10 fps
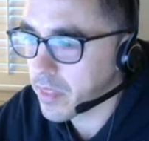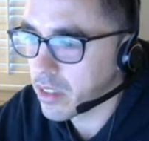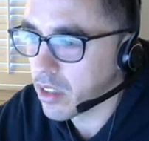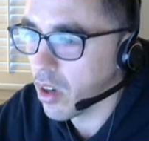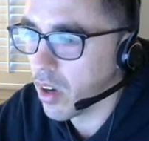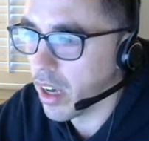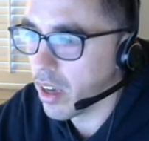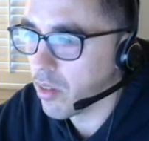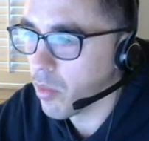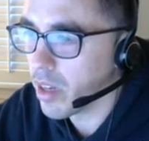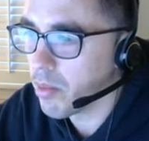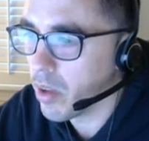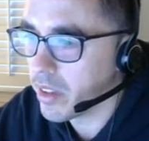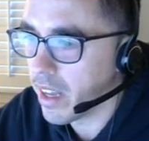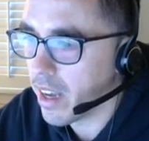So way to
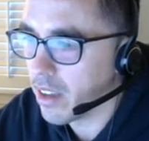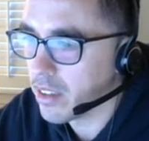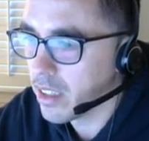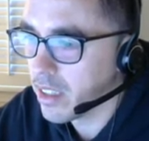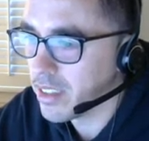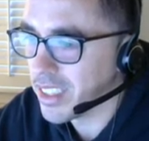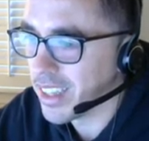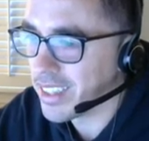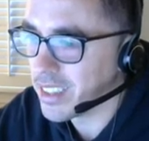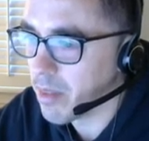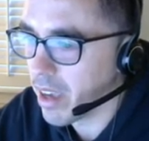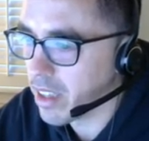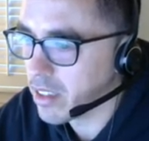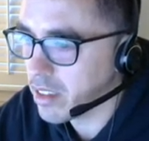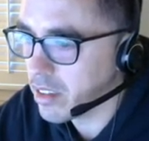point that out. It's a lazy
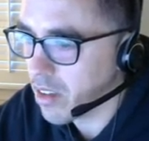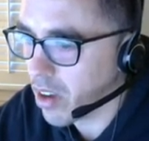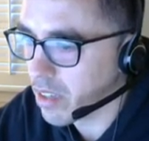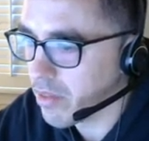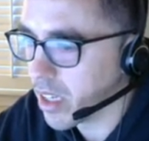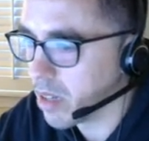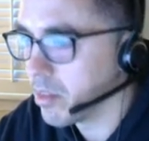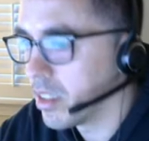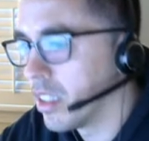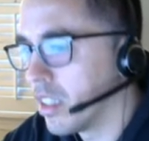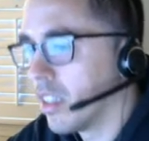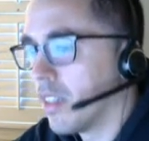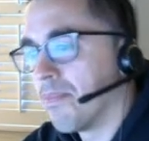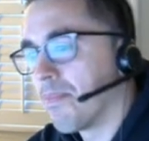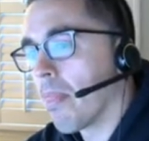man, donkey venom.
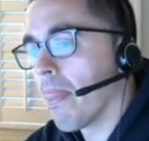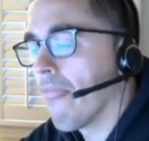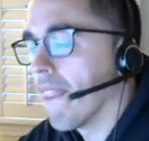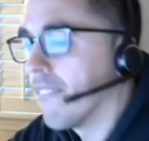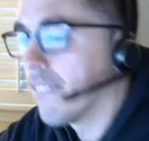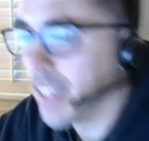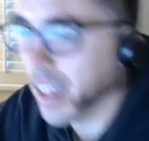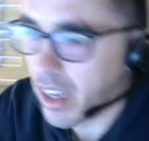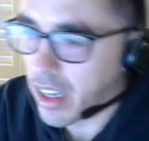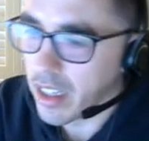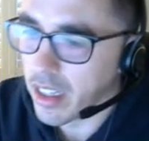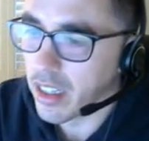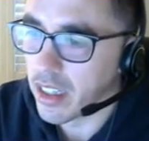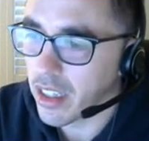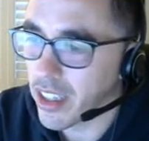Good
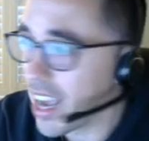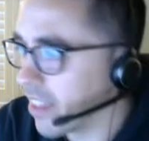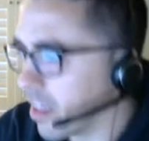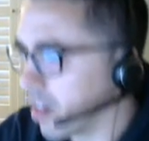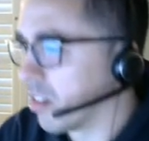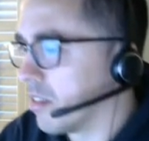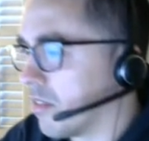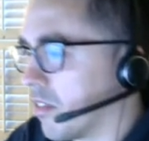eye there for